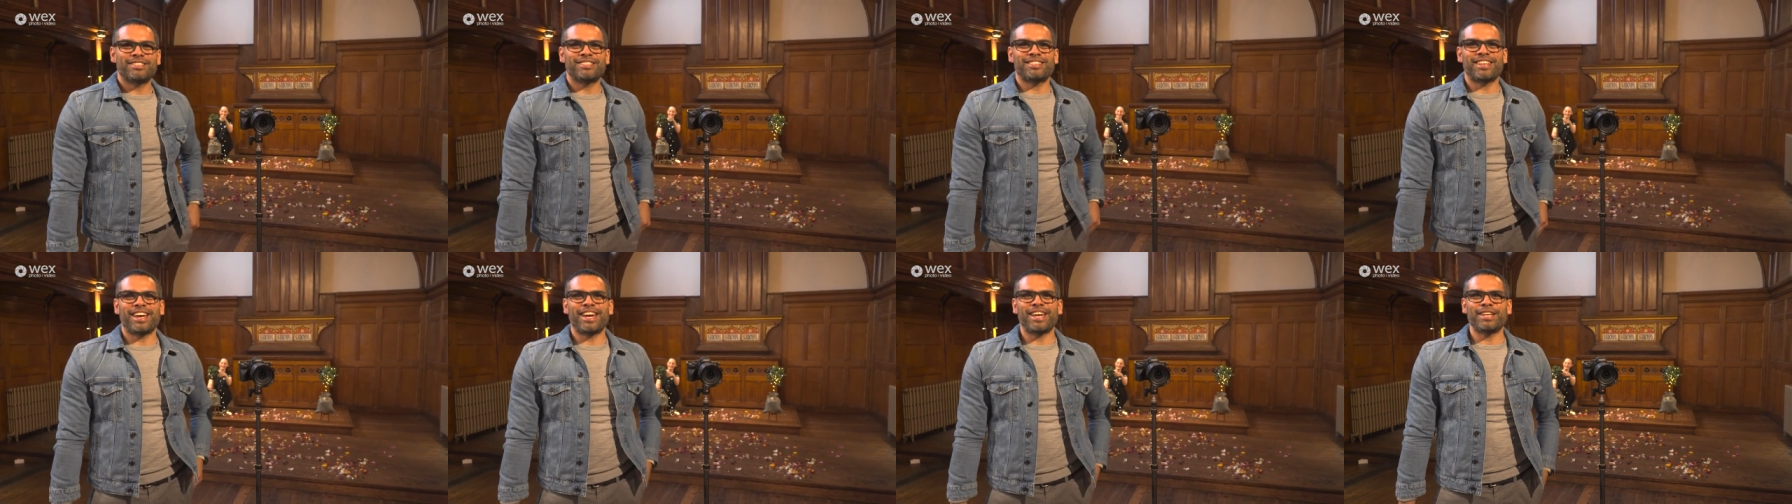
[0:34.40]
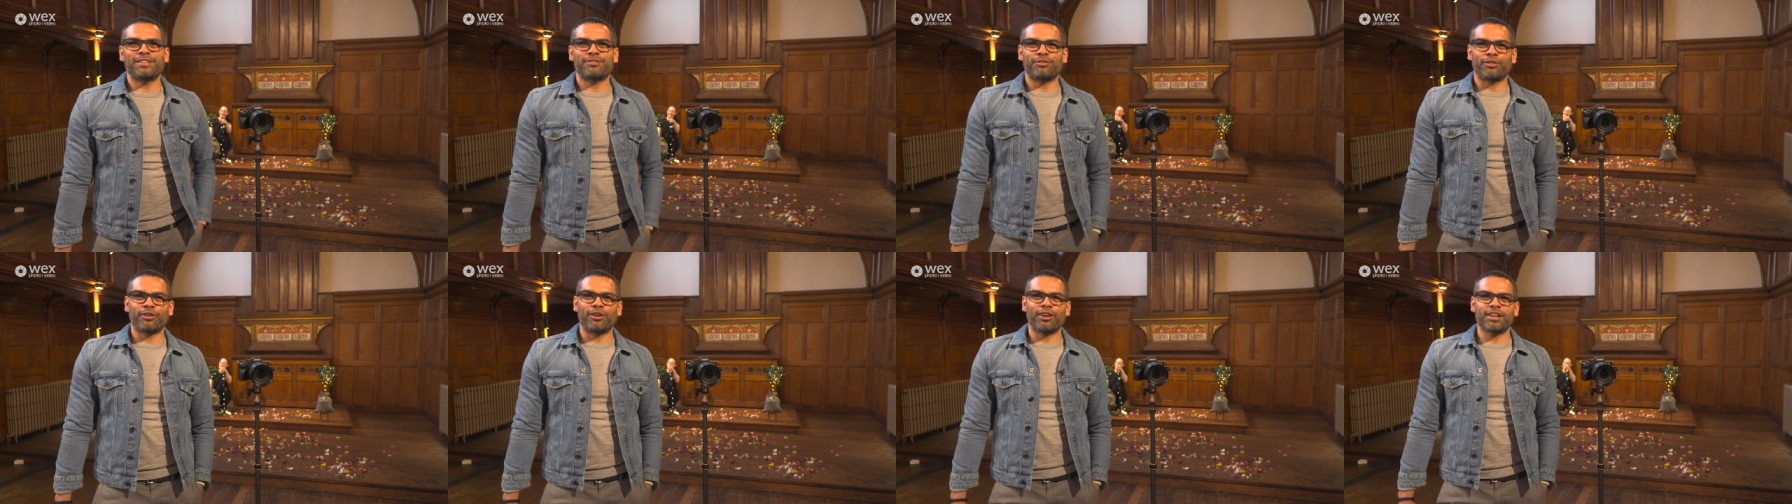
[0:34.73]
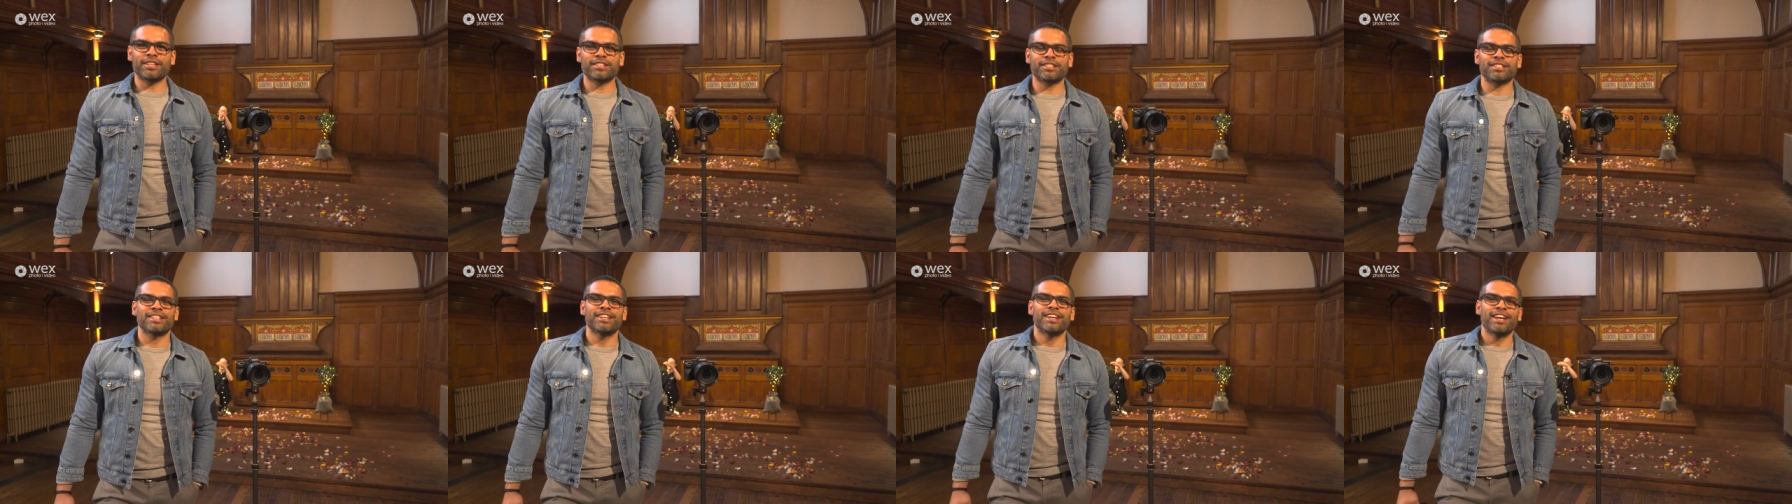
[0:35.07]
stage for
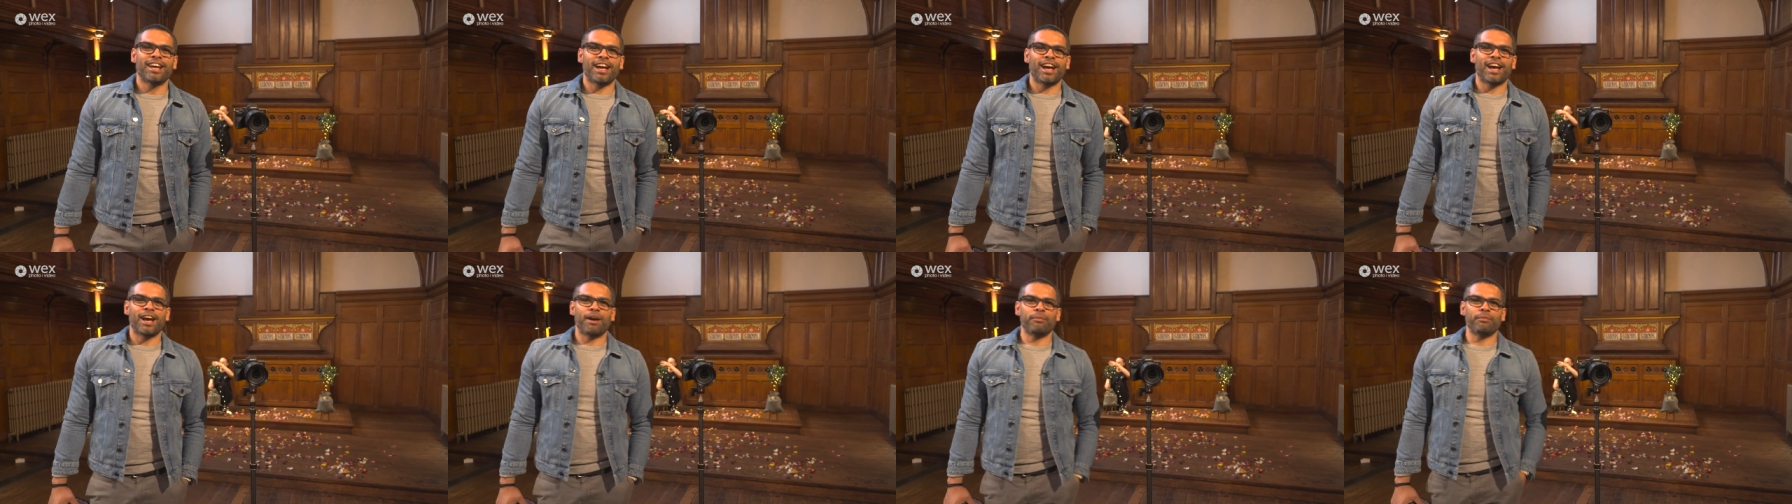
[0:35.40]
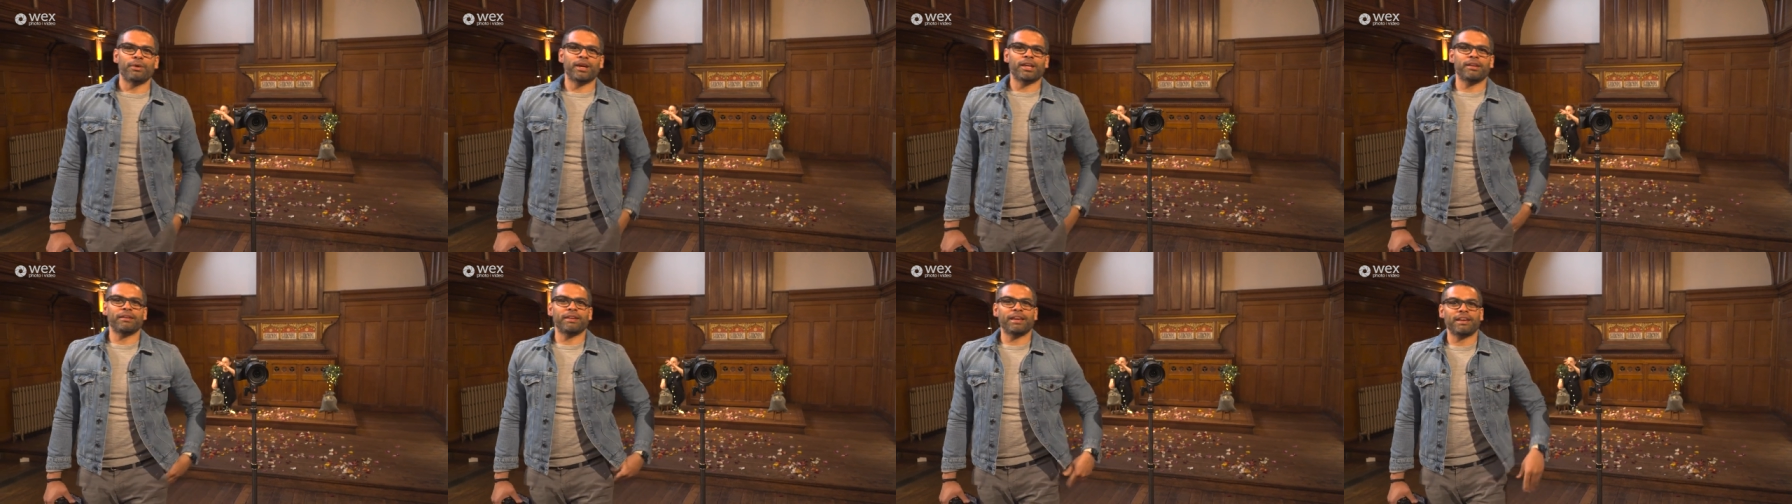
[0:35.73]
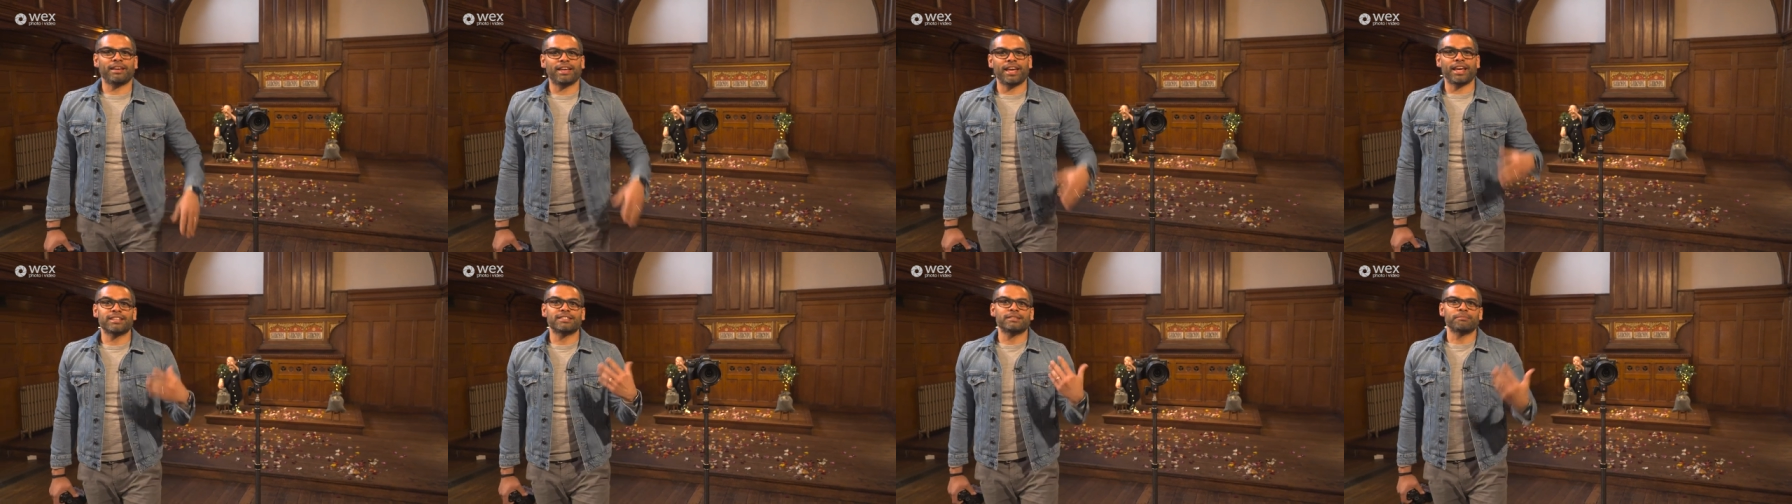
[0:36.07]
us. Um, we're going to
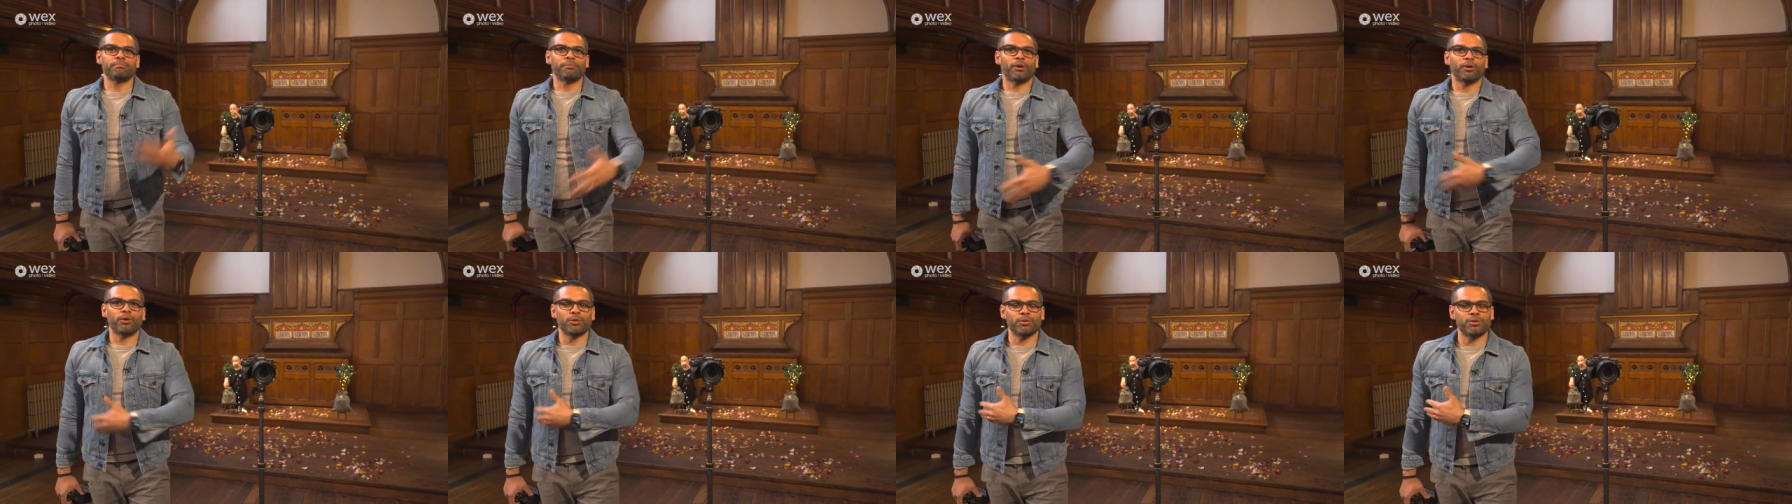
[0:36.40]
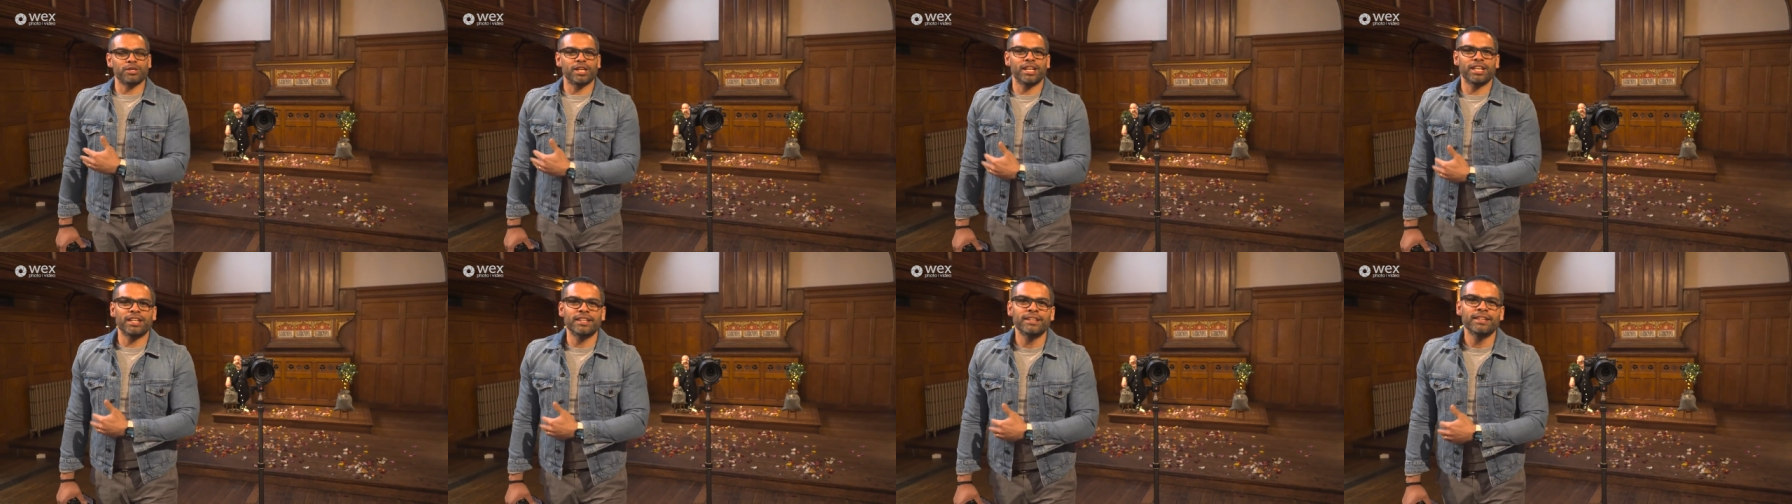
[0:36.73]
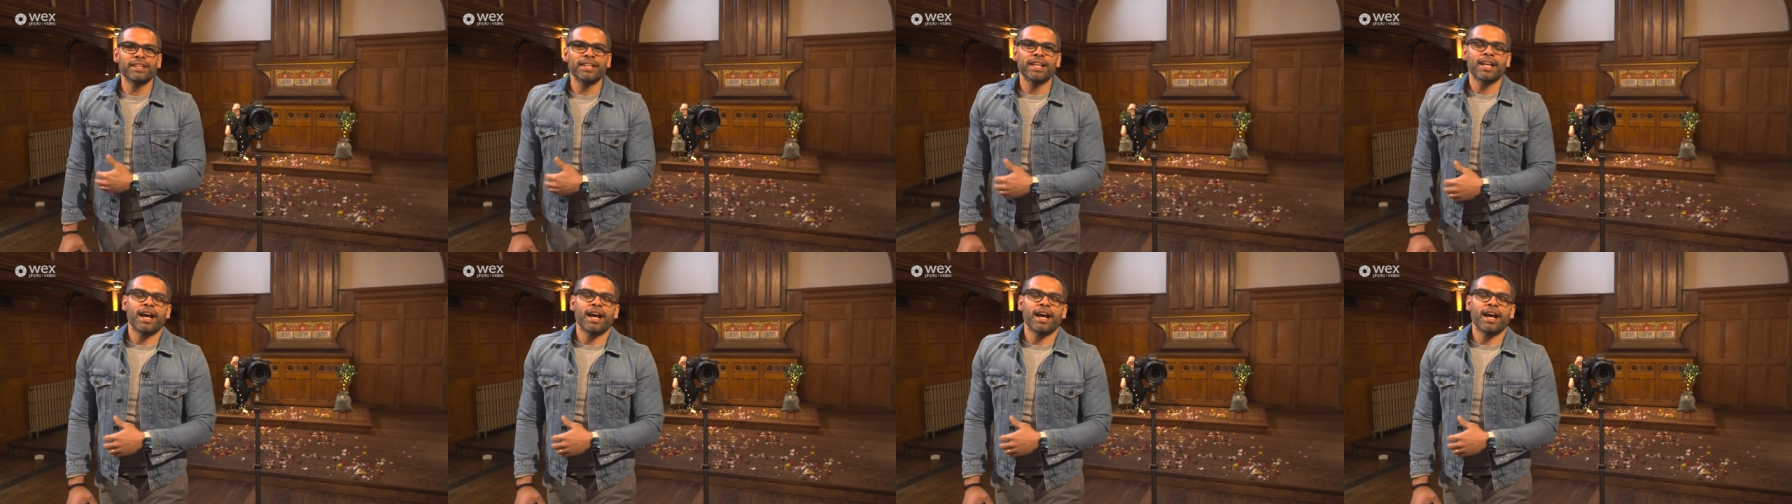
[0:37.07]
get getting some models in,